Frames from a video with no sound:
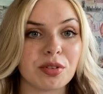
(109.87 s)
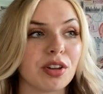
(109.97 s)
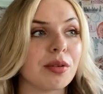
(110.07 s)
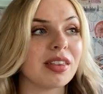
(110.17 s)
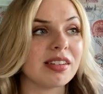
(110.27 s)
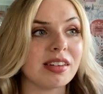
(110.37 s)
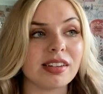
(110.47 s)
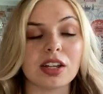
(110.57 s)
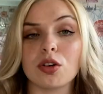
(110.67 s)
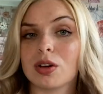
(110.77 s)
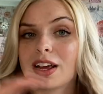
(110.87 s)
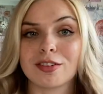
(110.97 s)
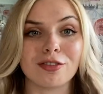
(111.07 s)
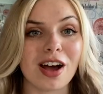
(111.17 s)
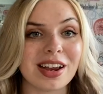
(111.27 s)
So this is in your like
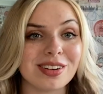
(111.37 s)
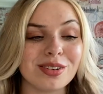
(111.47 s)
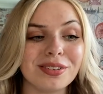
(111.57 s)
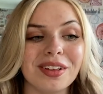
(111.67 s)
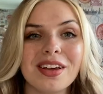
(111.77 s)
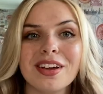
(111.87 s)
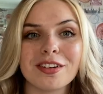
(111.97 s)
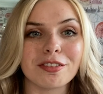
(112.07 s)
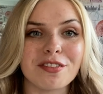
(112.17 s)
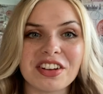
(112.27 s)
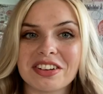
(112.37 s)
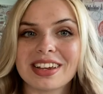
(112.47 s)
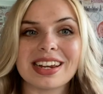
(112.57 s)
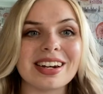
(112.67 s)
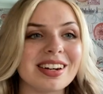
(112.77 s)
final
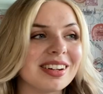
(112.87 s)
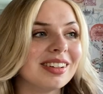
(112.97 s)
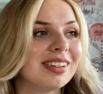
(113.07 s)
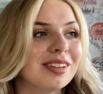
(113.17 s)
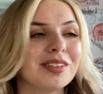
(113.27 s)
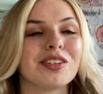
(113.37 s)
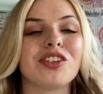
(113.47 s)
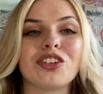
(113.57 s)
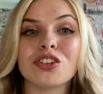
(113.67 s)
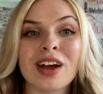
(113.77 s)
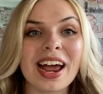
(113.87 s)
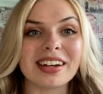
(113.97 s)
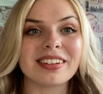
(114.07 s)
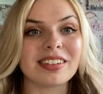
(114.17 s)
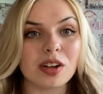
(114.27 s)
revision
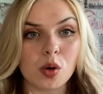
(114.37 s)
stretch.